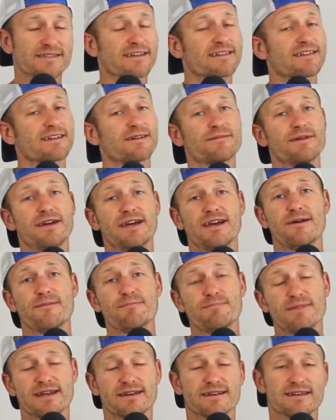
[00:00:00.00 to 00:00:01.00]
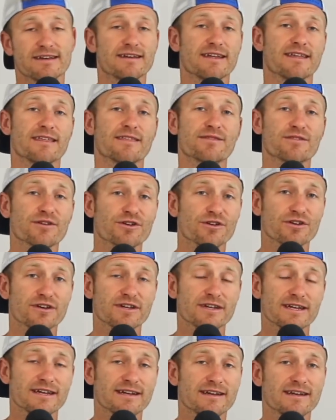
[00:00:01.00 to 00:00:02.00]
ended up making a
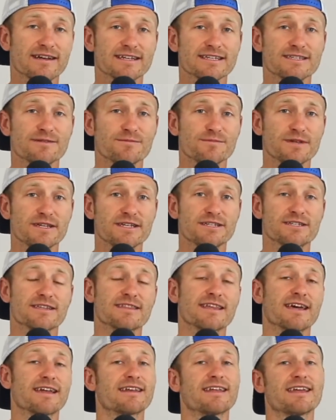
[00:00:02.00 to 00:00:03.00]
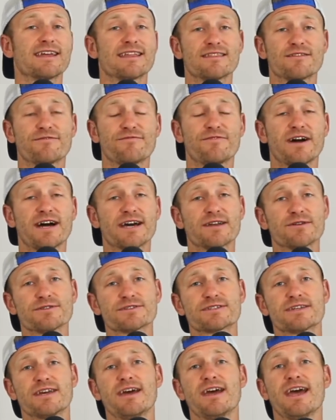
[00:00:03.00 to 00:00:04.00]
3rd in Huntington Beach, and then in the
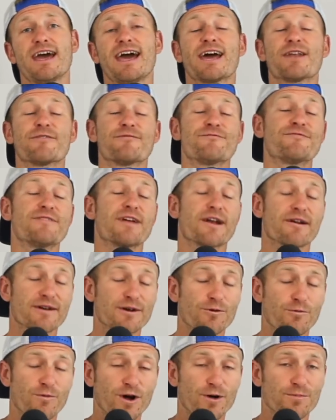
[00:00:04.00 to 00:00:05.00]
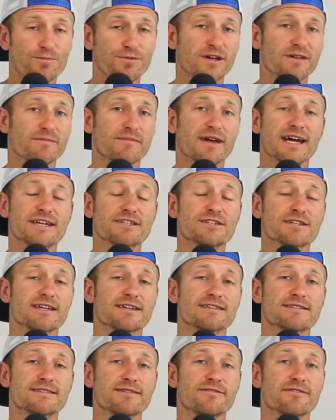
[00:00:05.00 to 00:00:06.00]
finals had a very well-played match
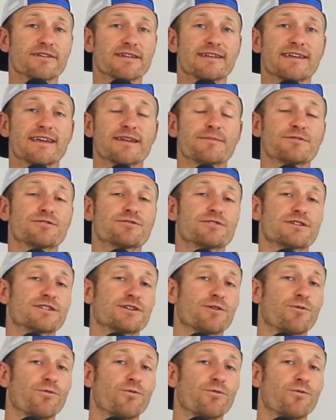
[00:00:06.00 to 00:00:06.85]
against Duda and Anna Patricia.